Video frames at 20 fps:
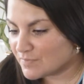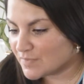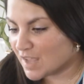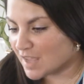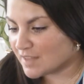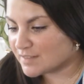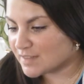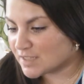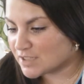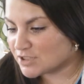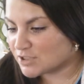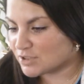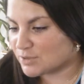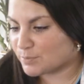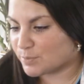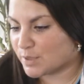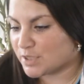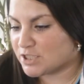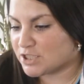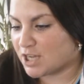I think she'll
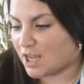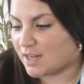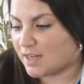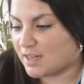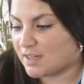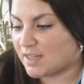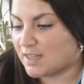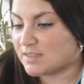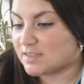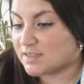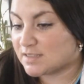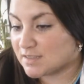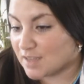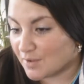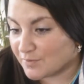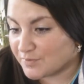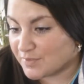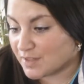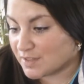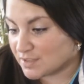appreciate it. It's
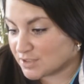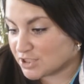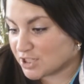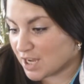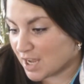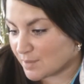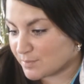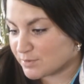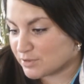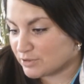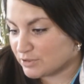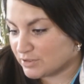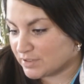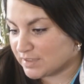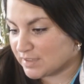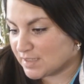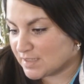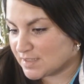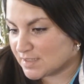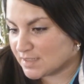stuff that she absolutely
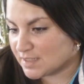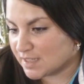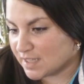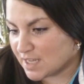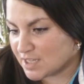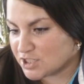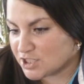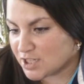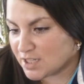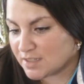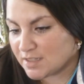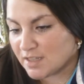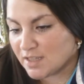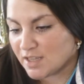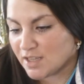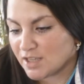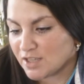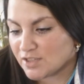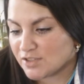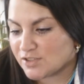needs in the kitchen,
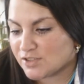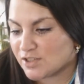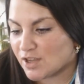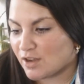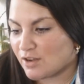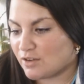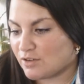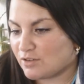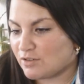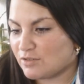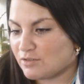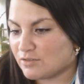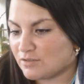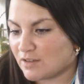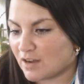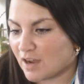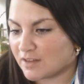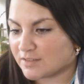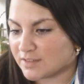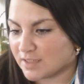so
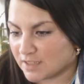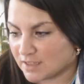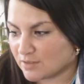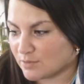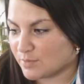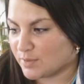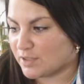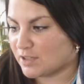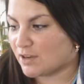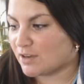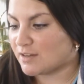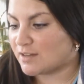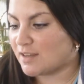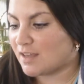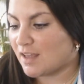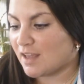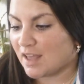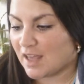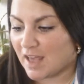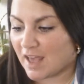I think it'll be good.
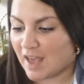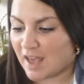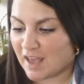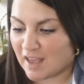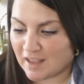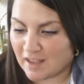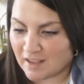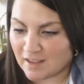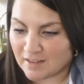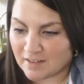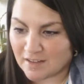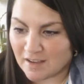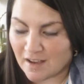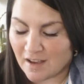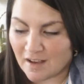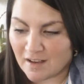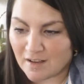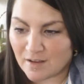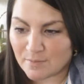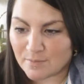And
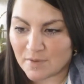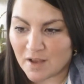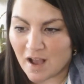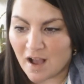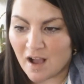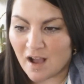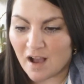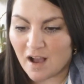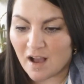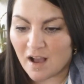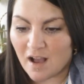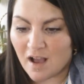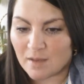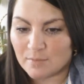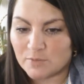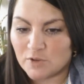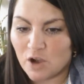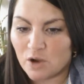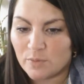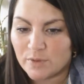
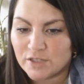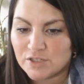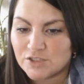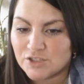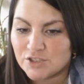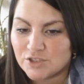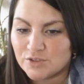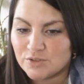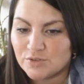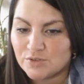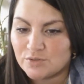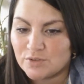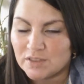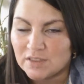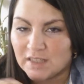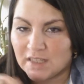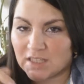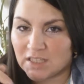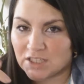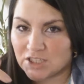I'm going to
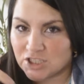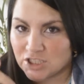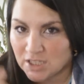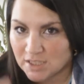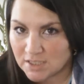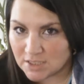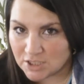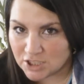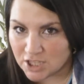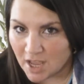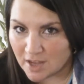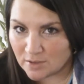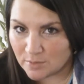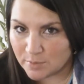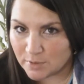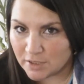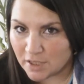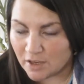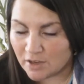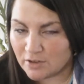link Gina's channel
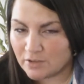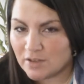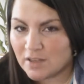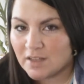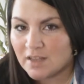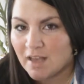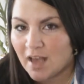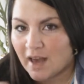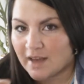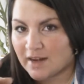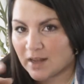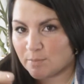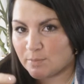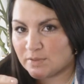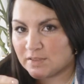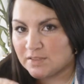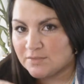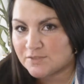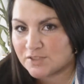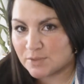below, and I
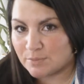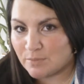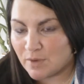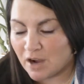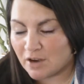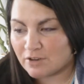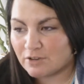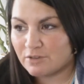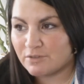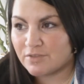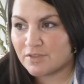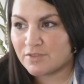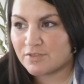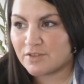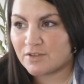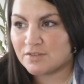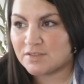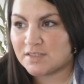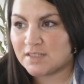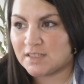believe tomorrow the
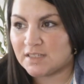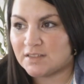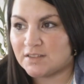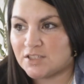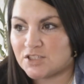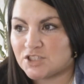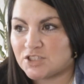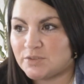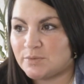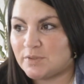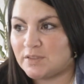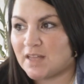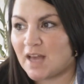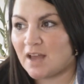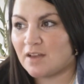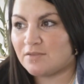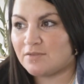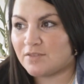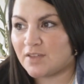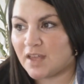13th she will
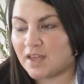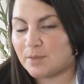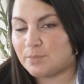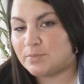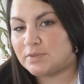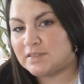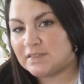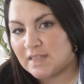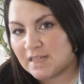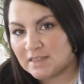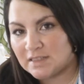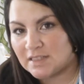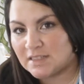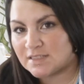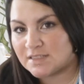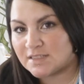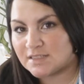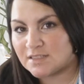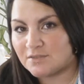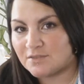have a
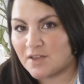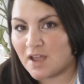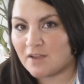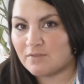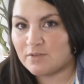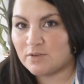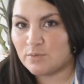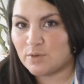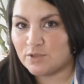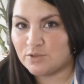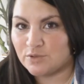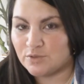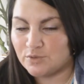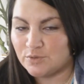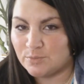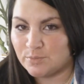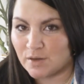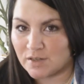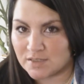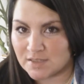playlist of everyone
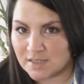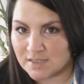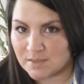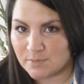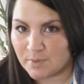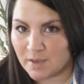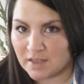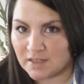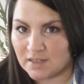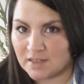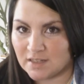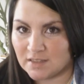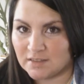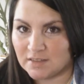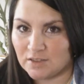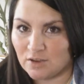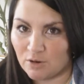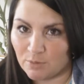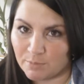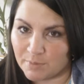who participated in
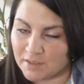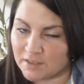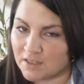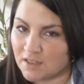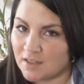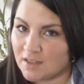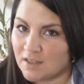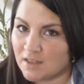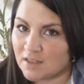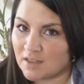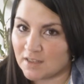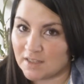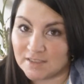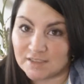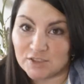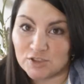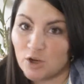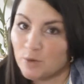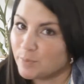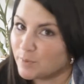the open. It's
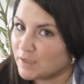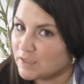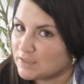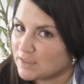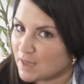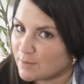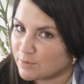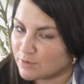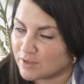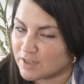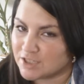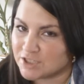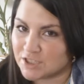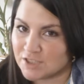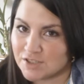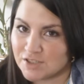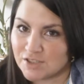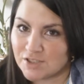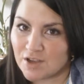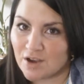an open
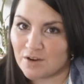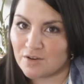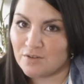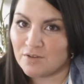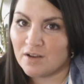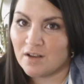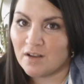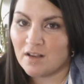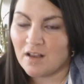collaboration, so